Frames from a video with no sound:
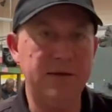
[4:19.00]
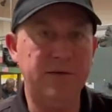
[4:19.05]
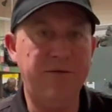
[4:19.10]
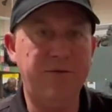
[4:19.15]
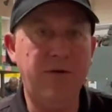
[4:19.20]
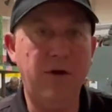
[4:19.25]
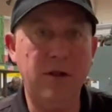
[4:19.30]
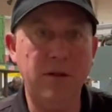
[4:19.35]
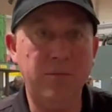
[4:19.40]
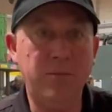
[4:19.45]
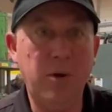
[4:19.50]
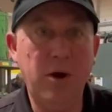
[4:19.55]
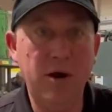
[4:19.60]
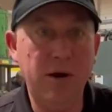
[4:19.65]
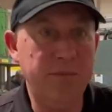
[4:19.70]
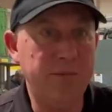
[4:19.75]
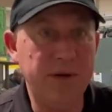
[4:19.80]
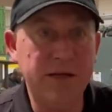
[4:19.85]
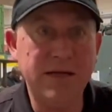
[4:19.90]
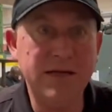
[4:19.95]
fall
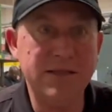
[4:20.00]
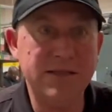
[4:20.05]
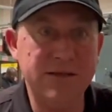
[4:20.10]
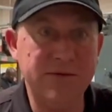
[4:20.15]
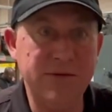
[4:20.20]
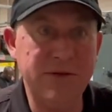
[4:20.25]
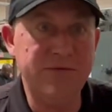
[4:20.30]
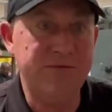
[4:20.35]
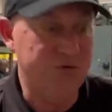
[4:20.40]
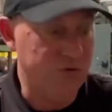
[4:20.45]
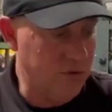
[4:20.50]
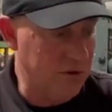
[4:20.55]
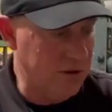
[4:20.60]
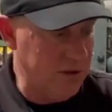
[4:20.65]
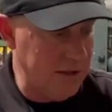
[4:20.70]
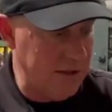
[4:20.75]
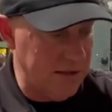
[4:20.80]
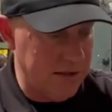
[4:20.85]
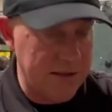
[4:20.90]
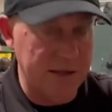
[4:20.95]
apart because we
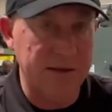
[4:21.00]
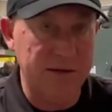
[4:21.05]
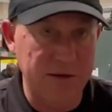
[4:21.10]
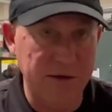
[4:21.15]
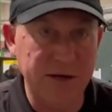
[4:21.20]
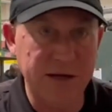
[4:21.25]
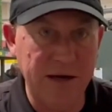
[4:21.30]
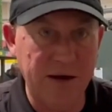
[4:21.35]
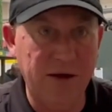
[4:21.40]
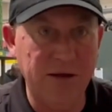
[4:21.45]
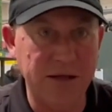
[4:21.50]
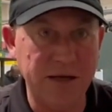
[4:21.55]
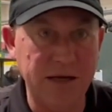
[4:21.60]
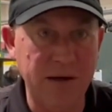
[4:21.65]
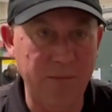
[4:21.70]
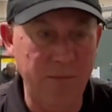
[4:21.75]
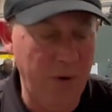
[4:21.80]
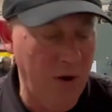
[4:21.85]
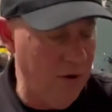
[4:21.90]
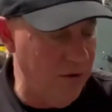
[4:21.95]
drilled it to look at all the
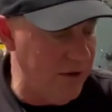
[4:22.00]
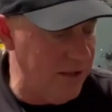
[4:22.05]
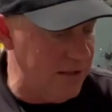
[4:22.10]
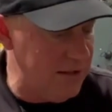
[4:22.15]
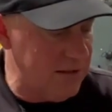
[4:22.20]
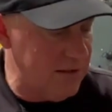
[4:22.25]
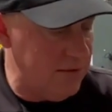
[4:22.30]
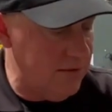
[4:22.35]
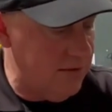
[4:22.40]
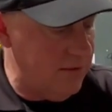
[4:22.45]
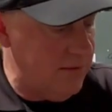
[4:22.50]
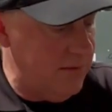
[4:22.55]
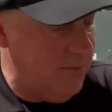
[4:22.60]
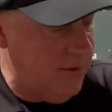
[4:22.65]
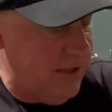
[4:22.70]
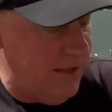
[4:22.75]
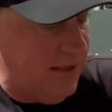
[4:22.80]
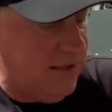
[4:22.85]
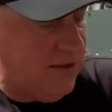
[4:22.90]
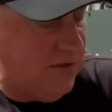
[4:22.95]
components. So,
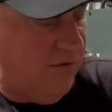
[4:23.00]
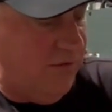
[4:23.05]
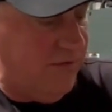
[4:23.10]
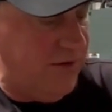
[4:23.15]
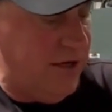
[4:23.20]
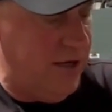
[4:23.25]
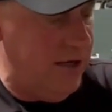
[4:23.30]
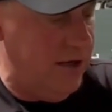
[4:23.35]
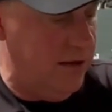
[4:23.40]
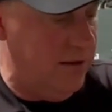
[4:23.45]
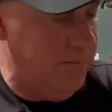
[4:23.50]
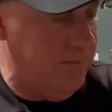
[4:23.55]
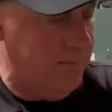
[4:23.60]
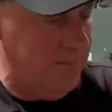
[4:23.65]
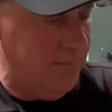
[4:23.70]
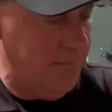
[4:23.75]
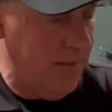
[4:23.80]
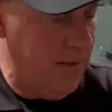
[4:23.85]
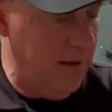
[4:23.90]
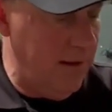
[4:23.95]
but it's over here.
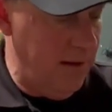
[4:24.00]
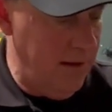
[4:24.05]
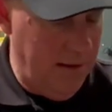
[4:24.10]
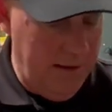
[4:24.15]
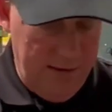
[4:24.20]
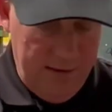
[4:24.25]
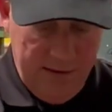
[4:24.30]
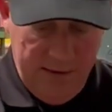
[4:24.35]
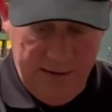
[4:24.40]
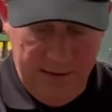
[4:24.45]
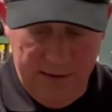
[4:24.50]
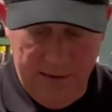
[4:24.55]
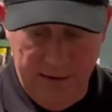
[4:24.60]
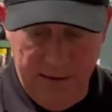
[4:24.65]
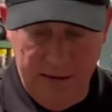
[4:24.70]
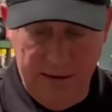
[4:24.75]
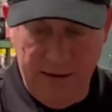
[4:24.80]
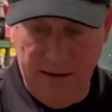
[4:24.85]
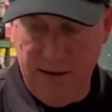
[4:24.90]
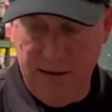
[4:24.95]

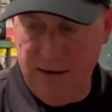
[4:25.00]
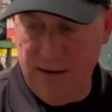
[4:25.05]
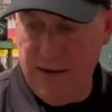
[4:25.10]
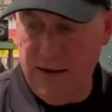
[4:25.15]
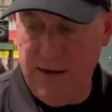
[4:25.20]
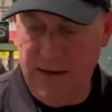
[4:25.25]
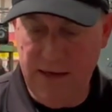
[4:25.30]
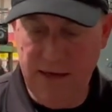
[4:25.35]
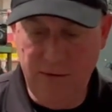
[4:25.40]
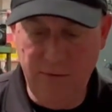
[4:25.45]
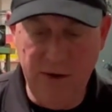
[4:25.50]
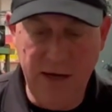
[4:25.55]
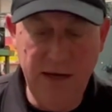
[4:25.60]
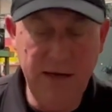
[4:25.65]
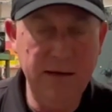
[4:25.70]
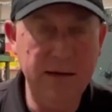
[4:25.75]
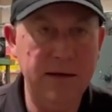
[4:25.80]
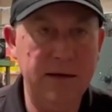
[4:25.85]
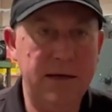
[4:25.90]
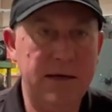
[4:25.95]

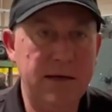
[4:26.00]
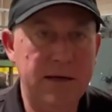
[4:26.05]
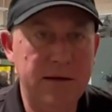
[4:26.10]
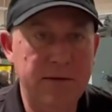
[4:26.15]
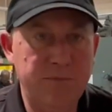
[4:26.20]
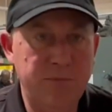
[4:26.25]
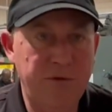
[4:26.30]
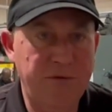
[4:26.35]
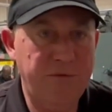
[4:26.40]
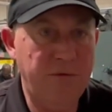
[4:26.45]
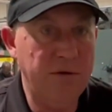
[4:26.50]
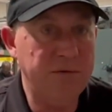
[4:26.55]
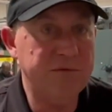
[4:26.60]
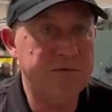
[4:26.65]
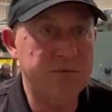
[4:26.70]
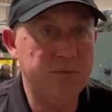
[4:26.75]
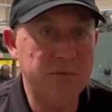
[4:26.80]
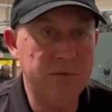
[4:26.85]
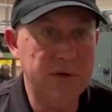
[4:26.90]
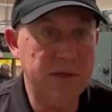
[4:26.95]
Anyway, it
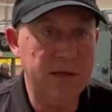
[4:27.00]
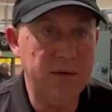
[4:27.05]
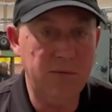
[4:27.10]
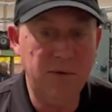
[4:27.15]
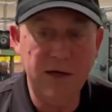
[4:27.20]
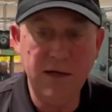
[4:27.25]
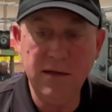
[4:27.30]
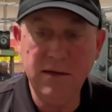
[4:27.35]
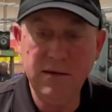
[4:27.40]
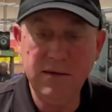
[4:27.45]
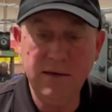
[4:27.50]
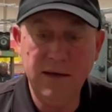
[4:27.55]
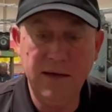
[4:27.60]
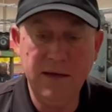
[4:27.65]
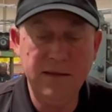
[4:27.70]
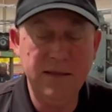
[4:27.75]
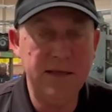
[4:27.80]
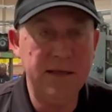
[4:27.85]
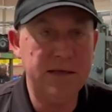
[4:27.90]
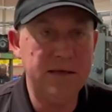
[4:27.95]
performs really well. I
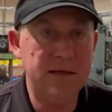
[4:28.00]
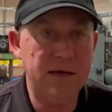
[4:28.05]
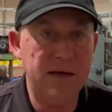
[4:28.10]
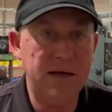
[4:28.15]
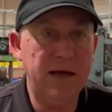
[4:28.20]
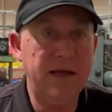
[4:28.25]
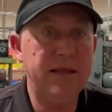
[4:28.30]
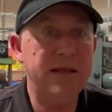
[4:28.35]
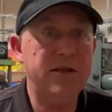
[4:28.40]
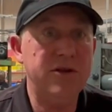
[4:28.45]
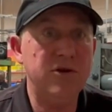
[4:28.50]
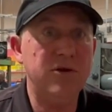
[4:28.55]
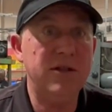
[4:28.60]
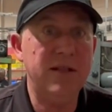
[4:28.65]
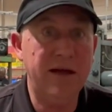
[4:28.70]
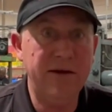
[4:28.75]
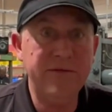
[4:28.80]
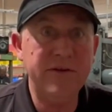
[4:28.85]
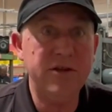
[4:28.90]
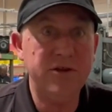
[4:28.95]
think you'll
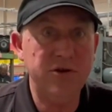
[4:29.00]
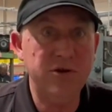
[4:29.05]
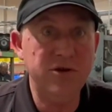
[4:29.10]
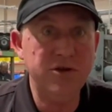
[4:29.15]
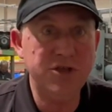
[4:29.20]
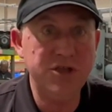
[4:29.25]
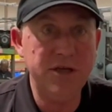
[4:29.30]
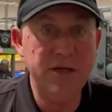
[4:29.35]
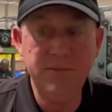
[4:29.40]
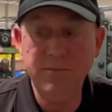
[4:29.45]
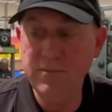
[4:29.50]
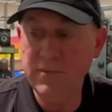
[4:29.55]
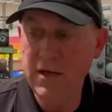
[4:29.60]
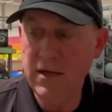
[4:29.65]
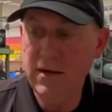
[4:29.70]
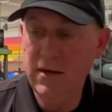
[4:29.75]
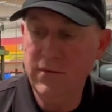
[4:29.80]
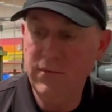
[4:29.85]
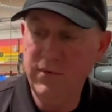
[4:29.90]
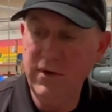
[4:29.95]
love it in your Jeep.
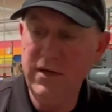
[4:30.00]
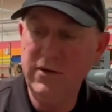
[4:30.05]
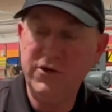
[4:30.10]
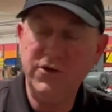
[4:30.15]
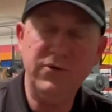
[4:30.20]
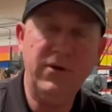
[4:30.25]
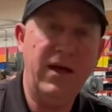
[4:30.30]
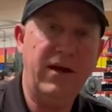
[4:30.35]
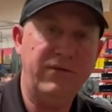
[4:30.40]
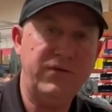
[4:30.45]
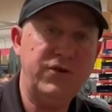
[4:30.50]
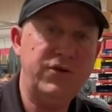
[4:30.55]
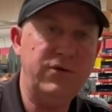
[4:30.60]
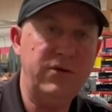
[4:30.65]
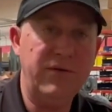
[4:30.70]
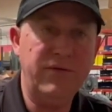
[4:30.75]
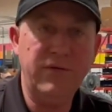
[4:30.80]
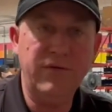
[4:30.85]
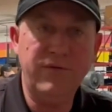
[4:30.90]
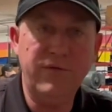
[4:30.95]
We do have two
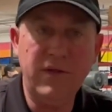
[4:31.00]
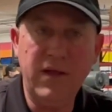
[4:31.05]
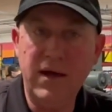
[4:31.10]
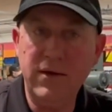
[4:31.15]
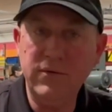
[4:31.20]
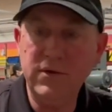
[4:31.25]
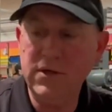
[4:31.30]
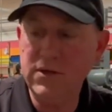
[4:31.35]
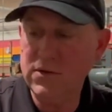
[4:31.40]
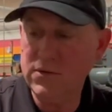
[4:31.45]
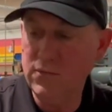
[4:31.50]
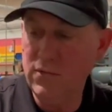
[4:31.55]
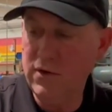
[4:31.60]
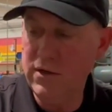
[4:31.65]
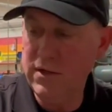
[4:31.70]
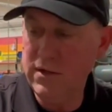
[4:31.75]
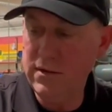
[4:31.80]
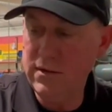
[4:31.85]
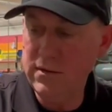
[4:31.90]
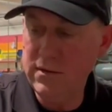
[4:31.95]
different flywheels.
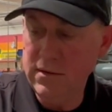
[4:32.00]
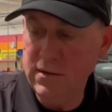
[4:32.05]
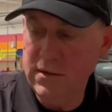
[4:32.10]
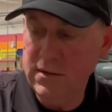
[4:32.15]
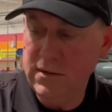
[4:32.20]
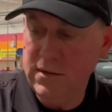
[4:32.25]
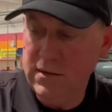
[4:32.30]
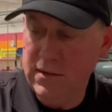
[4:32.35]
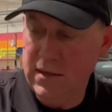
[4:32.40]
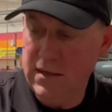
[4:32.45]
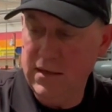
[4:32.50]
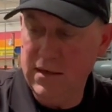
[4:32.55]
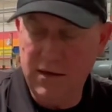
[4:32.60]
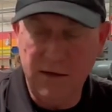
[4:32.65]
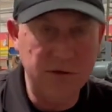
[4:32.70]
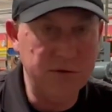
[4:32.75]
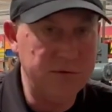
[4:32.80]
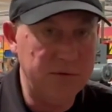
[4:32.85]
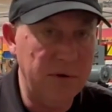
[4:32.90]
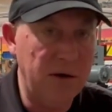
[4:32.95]
One,
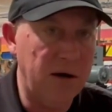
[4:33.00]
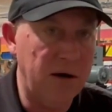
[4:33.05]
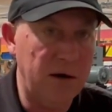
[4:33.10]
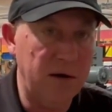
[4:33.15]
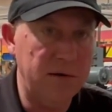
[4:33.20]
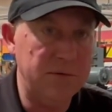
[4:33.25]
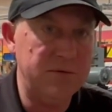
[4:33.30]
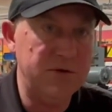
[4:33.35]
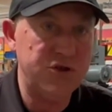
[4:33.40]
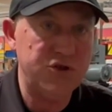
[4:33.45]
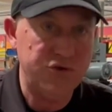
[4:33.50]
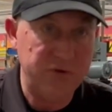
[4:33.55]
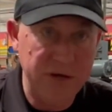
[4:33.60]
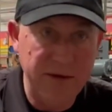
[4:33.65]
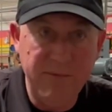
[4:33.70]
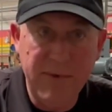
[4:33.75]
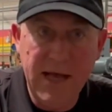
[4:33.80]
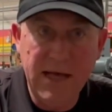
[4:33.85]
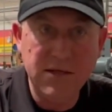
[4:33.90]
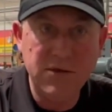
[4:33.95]
our
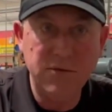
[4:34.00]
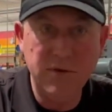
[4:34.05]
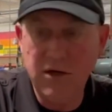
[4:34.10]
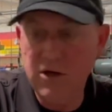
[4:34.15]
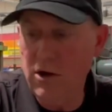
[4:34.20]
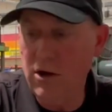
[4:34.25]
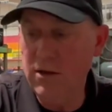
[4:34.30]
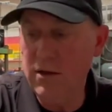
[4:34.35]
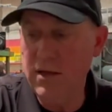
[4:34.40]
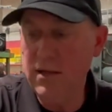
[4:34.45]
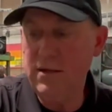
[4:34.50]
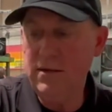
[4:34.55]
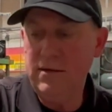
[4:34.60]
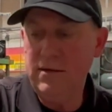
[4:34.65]
street mass we call it,